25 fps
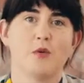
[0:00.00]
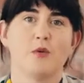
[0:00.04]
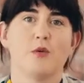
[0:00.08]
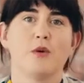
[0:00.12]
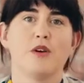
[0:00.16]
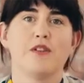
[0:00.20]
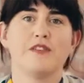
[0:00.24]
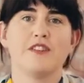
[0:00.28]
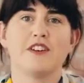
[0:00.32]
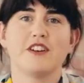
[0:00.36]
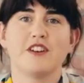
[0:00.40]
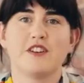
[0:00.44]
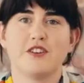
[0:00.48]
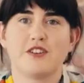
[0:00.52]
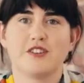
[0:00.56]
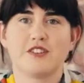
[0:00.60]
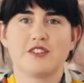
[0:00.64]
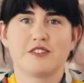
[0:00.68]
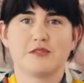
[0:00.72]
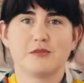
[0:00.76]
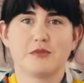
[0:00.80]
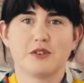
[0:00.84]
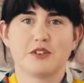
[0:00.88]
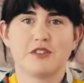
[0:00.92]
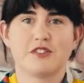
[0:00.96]
One of our
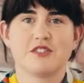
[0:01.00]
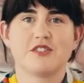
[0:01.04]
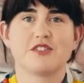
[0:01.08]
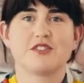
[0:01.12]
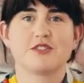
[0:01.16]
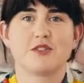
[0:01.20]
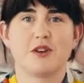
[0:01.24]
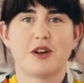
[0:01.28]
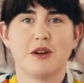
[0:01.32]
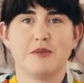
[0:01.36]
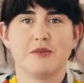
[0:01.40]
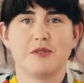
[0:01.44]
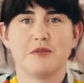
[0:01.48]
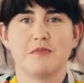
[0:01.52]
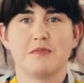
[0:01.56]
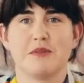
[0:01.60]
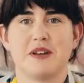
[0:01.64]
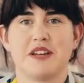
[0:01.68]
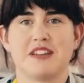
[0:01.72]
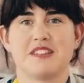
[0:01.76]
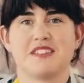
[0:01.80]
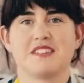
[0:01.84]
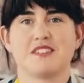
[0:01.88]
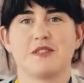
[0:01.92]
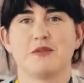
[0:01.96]
customers described it
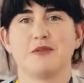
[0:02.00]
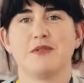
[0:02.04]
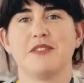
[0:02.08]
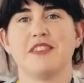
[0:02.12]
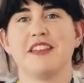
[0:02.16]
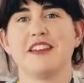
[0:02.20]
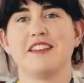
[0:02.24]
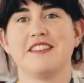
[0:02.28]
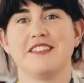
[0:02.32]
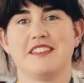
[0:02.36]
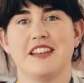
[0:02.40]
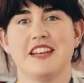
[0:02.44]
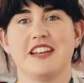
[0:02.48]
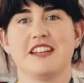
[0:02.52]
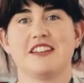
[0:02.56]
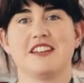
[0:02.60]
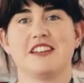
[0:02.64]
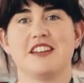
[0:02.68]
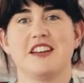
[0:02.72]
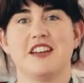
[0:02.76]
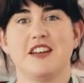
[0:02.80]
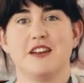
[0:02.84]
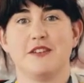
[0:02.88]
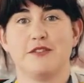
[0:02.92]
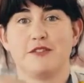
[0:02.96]
best when they said,
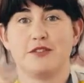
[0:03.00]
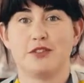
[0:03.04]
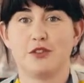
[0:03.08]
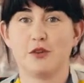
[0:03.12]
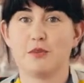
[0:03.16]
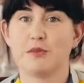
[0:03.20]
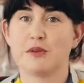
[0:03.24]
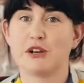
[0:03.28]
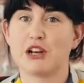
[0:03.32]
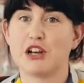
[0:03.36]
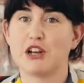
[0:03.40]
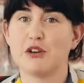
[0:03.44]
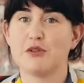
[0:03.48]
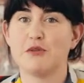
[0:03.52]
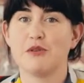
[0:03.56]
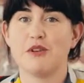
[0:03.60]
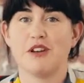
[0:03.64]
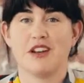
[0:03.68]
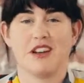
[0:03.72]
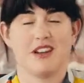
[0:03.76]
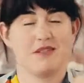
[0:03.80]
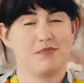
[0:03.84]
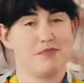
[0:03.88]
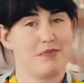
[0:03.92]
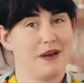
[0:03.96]
if superglue
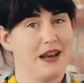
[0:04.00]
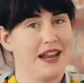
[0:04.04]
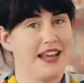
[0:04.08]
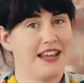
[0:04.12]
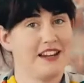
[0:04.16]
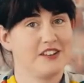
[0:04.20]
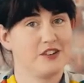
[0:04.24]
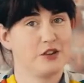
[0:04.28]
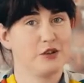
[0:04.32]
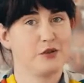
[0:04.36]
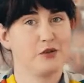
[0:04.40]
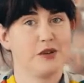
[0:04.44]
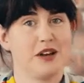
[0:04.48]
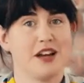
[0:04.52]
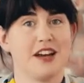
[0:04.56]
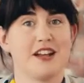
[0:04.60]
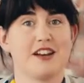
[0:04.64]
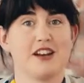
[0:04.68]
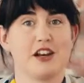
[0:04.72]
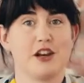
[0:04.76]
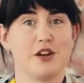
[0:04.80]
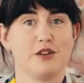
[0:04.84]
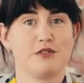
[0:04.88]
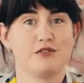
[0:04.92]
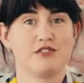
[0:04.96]
and Play-Doh had
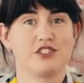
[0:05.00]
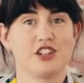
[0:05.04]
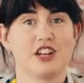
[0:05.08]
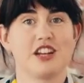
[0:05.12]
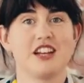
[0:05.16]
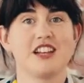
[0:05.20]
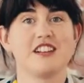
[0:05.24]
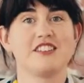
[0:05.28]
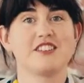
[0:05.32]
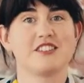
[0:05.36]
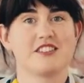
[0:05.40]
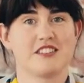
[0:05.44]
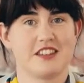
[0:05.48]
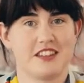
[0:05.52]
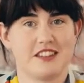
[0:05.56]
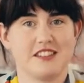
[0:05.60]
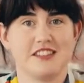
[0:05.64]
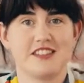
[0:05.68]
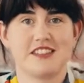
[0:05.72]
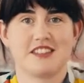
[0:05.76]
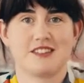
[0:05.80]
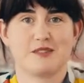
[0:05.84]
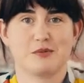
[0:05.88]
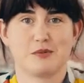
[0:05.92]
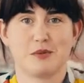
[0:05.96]
a love child, then
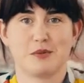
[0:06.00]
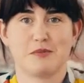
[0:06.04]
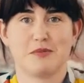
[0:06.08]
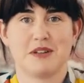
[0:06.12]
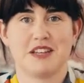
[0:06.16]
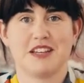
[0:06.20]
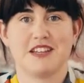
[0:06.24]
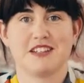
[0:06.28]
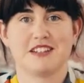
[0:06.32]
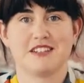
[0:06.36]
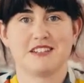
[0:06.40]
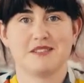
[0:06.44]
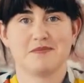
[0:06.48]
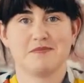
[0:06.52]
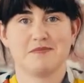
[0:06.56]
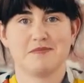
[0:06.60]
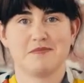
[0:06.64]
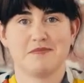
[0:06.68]
this would be it.